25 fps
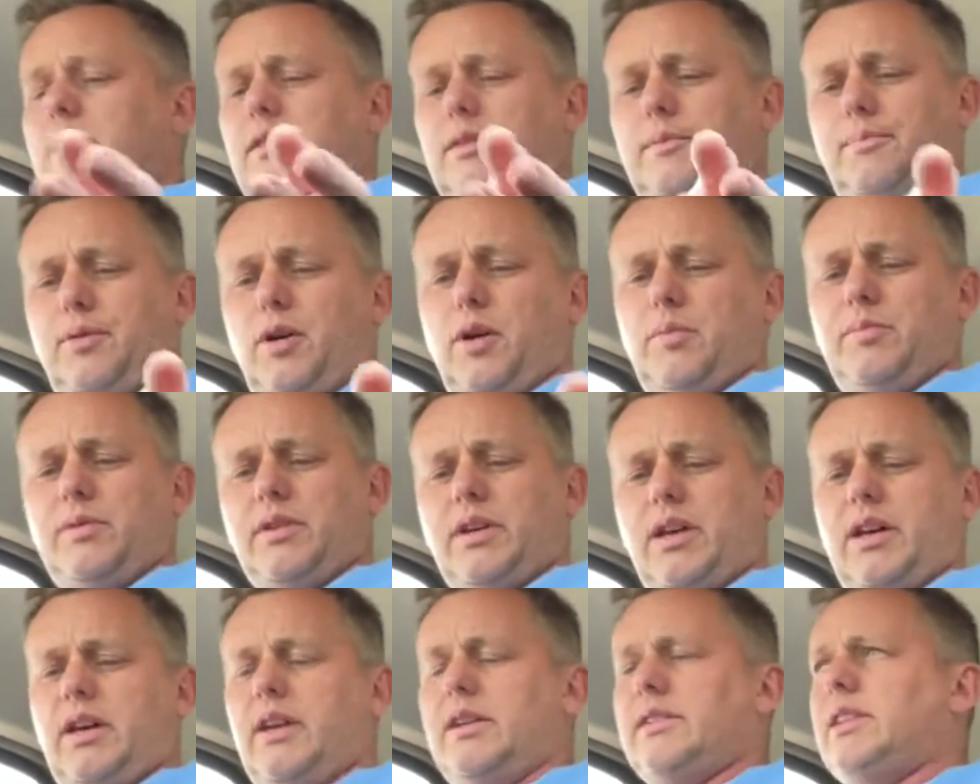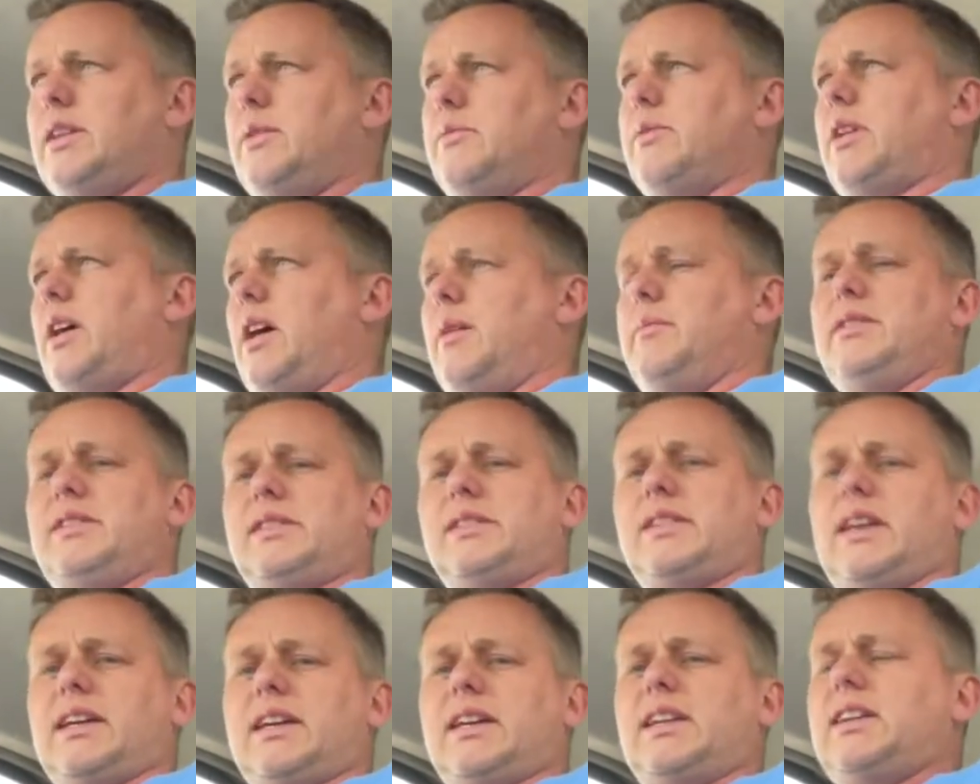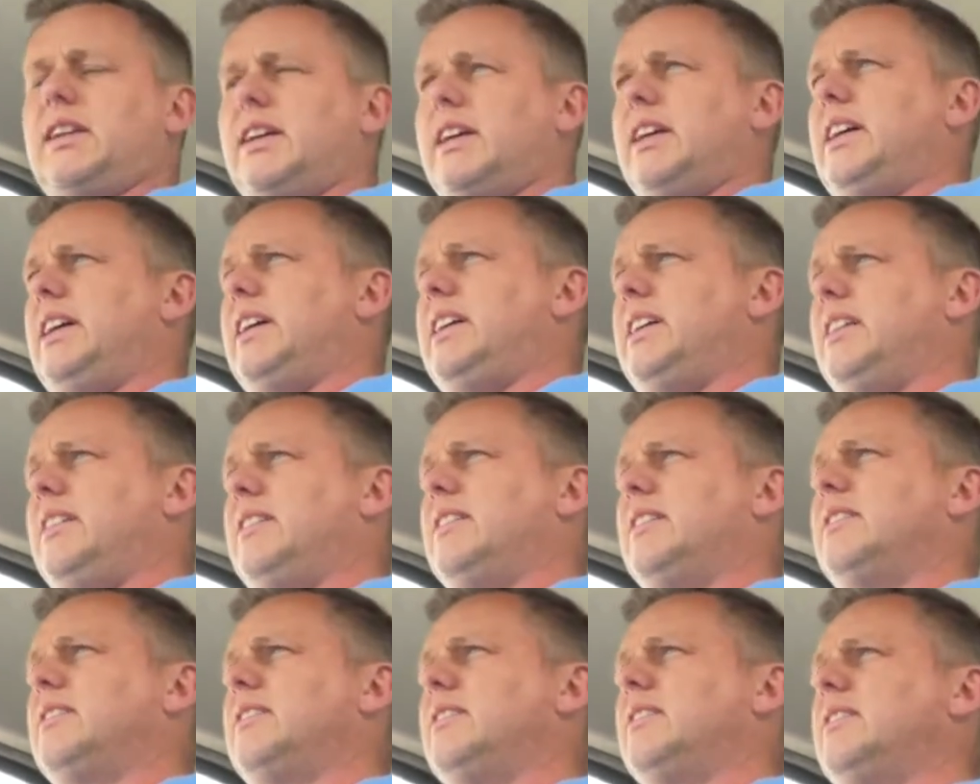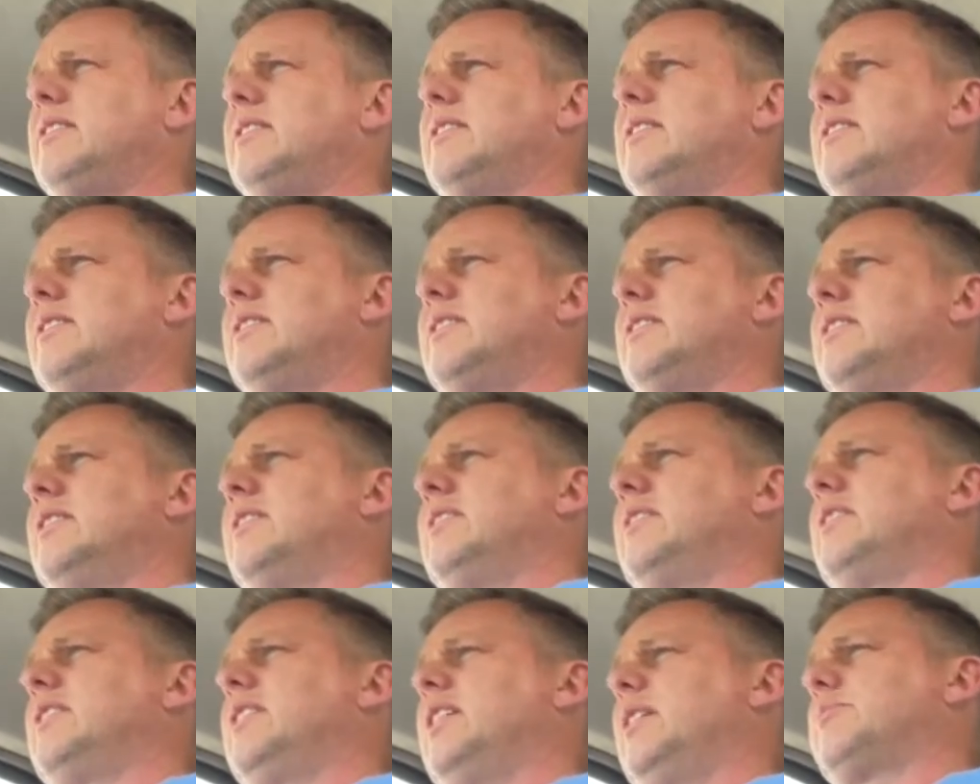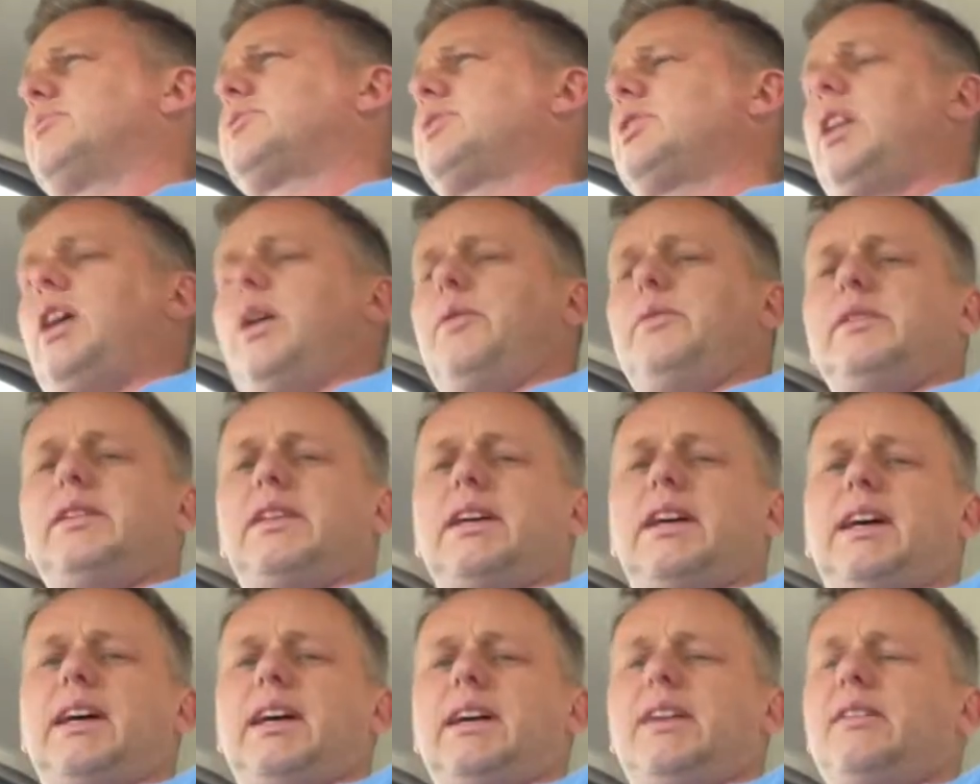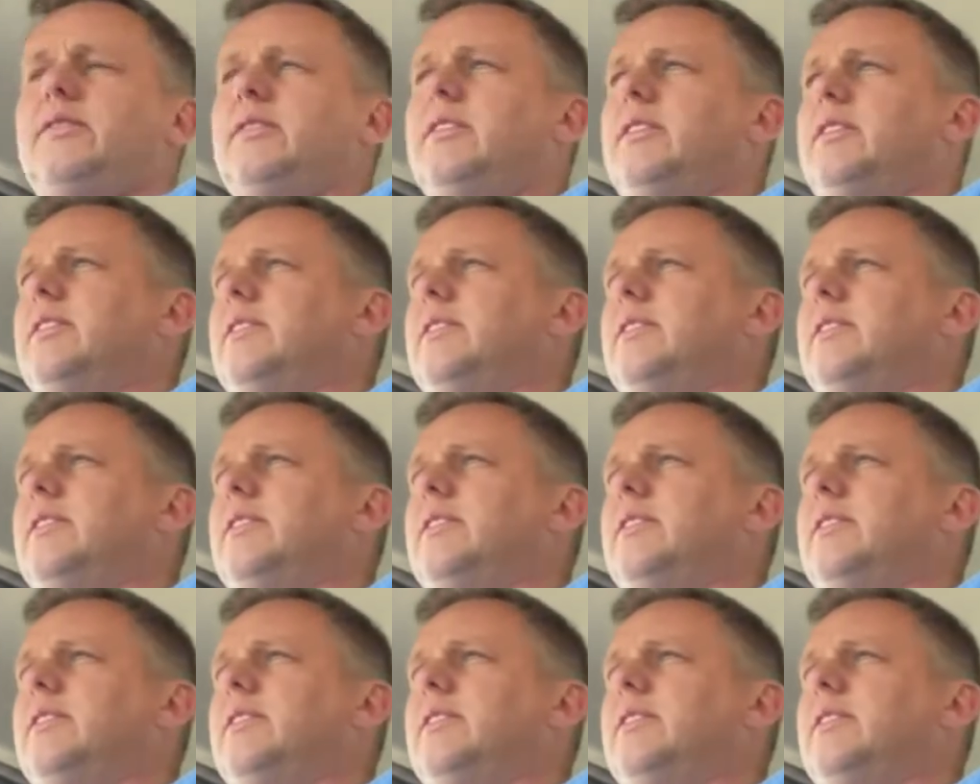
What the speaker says: problem occurs, here we go, I'm in second gear, I'm slowing down,